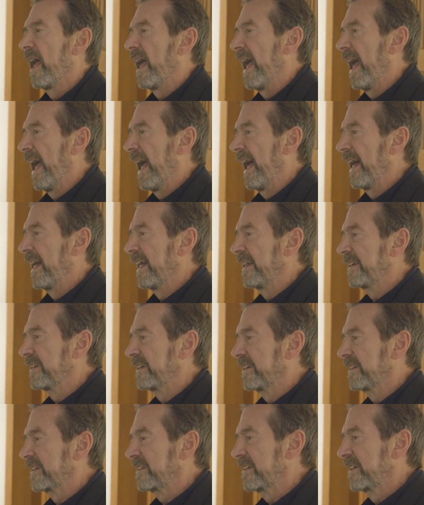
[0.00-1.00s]

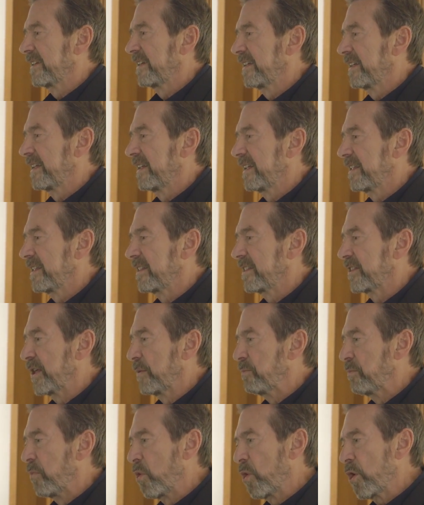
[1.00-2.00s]
And
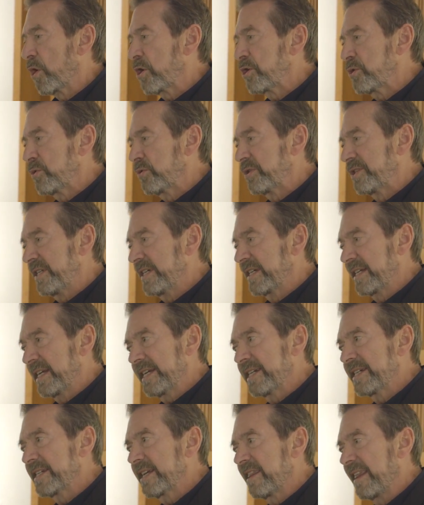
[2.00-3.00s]
the more you dig
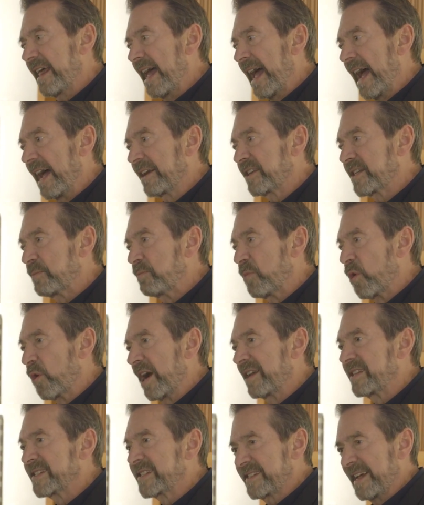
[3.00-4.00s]
into that, the
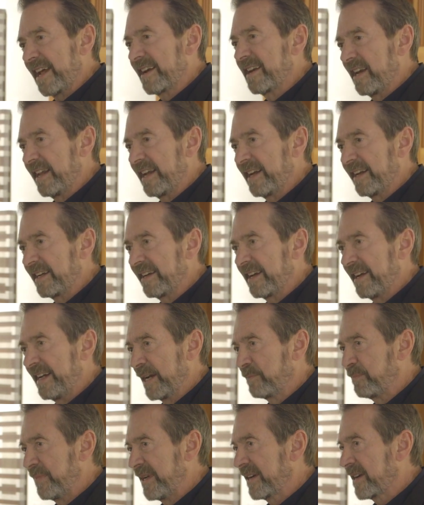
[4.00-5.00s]
more unsettling
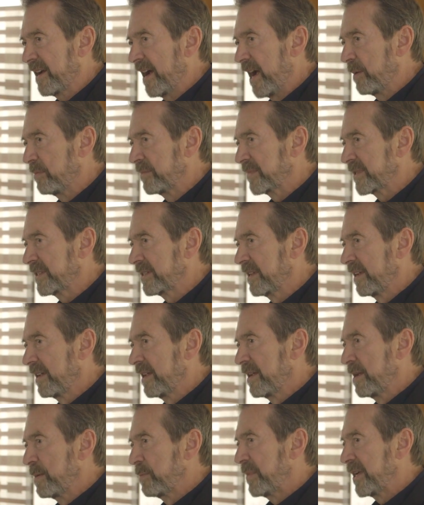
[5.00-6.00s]
it becomes
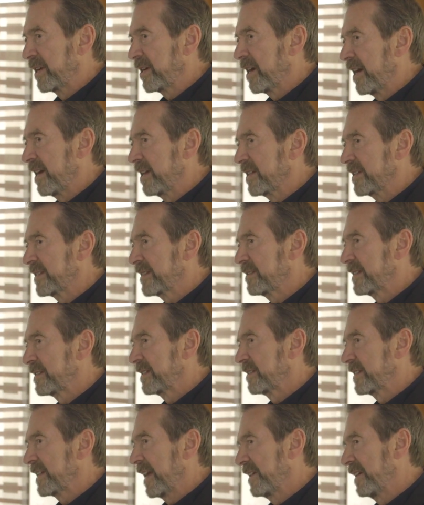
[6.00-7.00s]
because
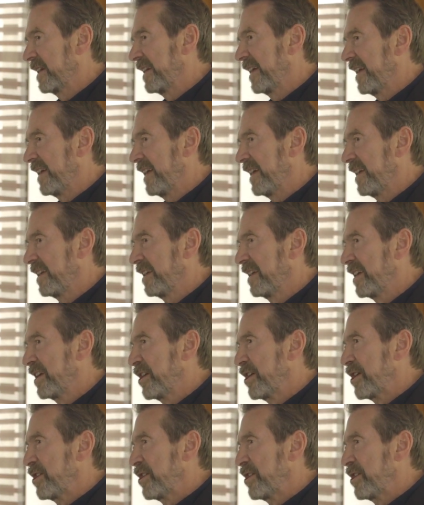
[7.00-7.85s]
suddenly